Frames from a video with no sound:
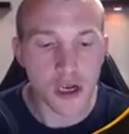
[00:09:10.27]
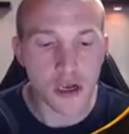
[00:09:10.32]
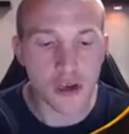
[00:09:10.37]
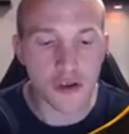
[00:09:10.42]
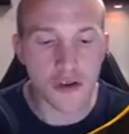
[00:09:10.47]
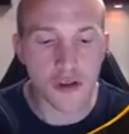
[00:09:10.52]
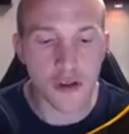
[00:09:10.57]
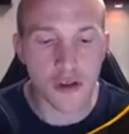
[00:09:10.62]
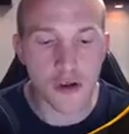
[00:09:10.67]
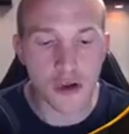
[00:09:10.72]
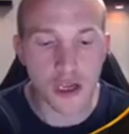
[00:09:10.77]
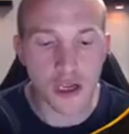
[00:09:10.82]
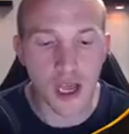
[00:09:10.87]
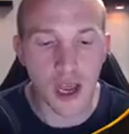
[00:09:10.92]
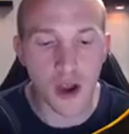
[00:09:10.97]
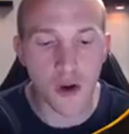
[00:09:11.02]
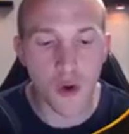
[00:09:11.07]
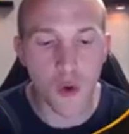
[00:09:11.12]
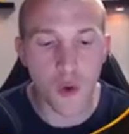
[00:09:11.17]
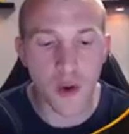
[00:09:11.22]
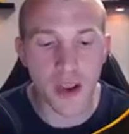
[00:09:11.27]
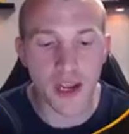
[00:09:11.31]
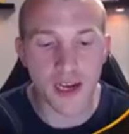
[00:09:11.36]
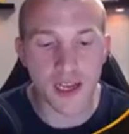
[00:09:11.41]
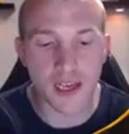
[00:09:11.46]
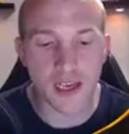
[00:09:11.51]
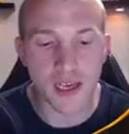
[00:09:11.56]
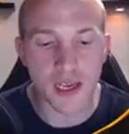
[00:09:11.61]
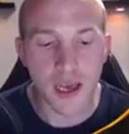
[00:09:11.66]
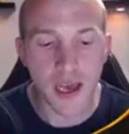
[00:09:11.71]
Just look at how
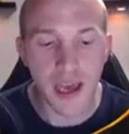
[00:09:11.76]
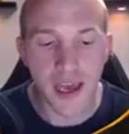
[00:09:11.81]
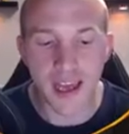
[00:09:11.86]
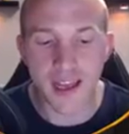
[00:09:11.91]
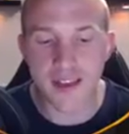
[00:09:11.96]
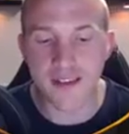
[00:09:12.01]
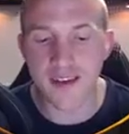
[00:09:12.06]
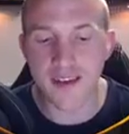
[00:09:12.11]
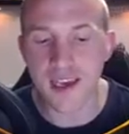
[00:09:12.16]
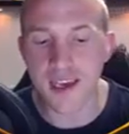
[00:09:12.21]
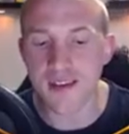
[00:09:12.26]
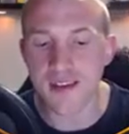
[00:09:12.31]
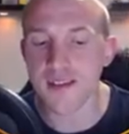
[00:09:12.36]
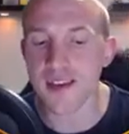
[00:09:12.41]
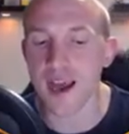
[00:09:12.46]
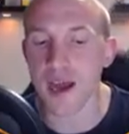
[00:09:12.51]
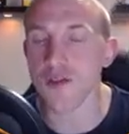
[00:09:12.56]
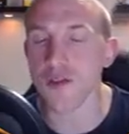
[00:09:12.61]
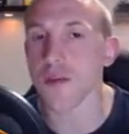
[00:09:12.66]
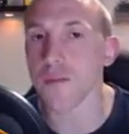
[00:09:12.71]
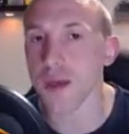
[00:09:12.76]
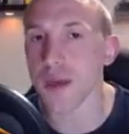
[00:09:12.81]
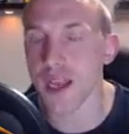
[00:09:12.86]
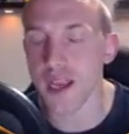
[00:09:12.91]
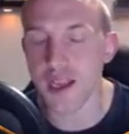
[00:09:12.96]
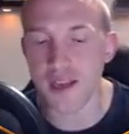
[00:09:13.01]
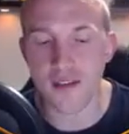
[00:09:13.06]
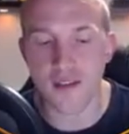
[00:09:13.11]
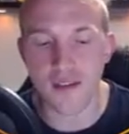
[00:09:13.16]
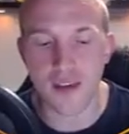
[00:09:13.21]
quickly it takes down the
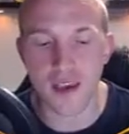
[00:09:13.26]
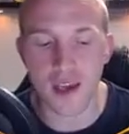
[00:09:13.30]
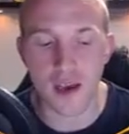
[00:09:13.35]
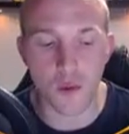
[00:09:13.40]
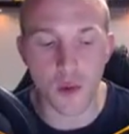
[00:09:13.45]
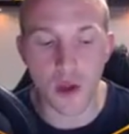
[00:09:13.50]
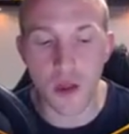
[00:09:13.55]
minions here.